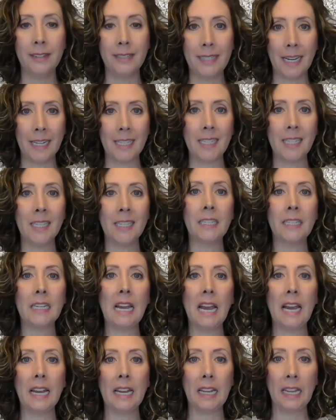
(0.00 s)
doesn't
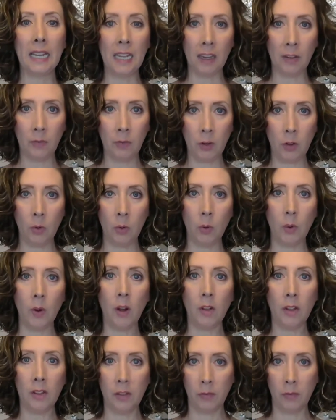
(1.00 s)
give you